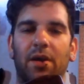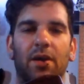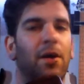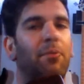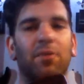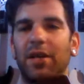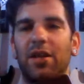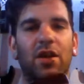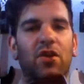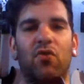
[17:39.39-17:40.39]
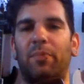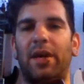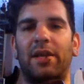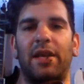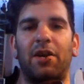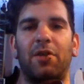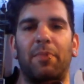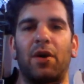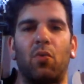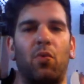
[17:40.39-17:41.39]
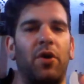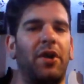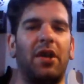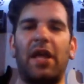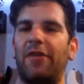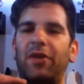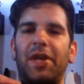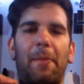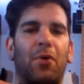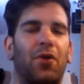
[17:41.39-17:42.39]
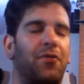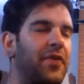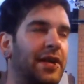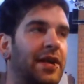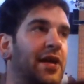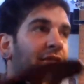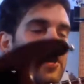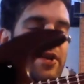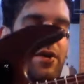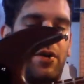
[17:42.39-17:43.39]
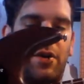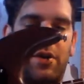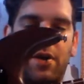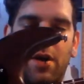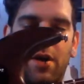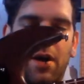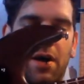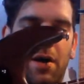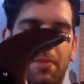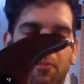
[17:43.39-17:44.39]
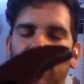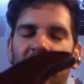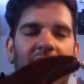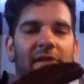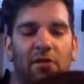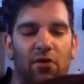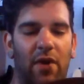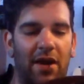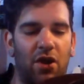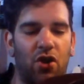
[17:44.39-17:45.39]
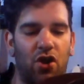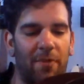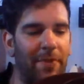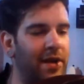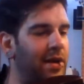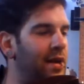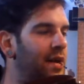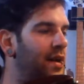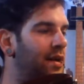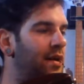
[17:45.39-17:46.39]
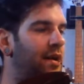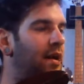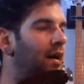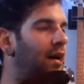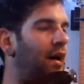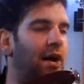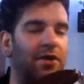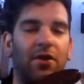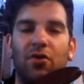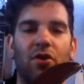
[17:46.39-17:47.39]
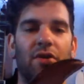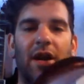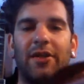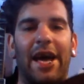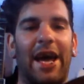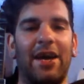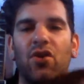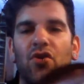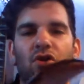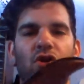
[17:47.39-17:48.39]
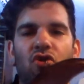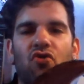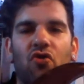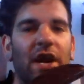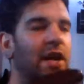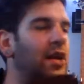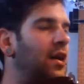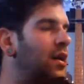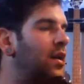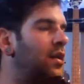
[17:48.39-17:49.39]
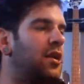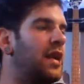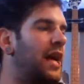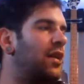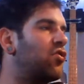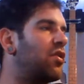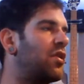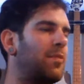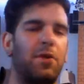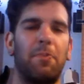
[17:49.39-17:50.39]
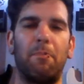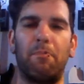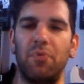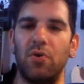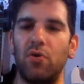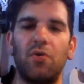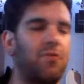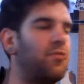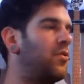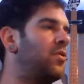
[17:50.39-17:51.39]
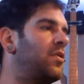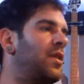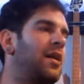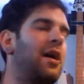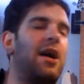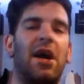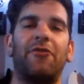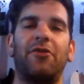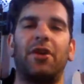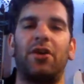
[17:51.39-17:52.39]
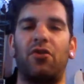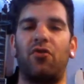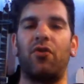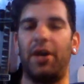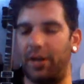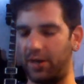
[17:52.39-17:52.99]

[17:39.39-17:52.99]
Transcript: completely stripped that down the bare wood, leveled it perfect, everything good. We didn't have to do any shimming. It turns out the action's straight, the neck adjustment's beautiful, everything's great.